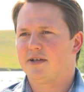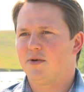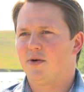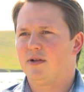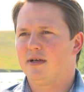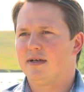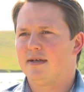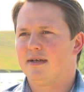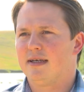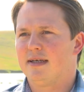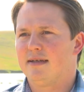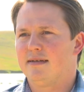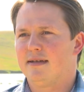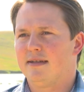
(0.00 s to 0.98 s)
canola
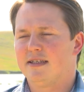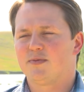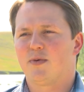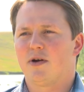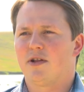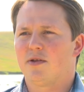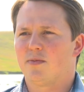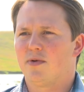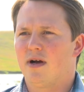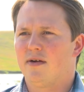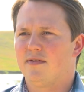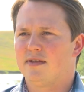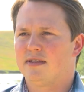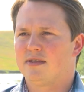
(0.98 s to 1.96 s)
in, in this part of the
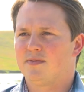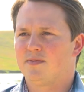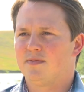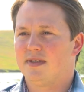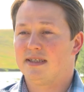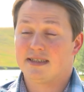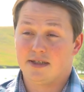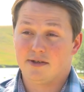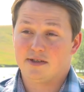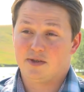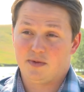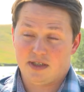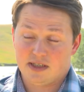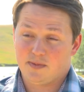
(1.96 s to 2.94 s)
province this year
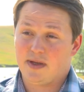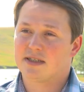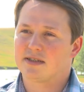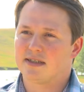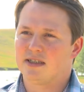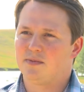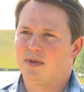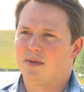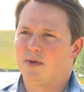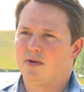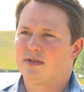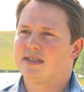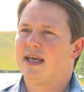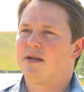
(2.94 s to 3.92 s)
especially would be
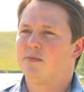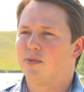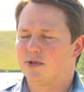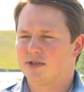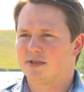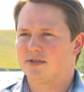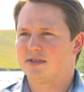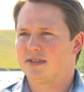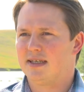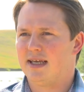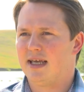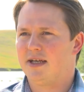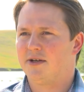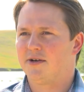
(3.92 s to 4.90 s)
about ten bushels to
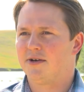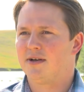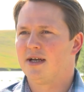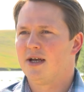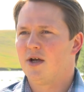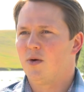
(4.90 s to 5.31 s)
the acre,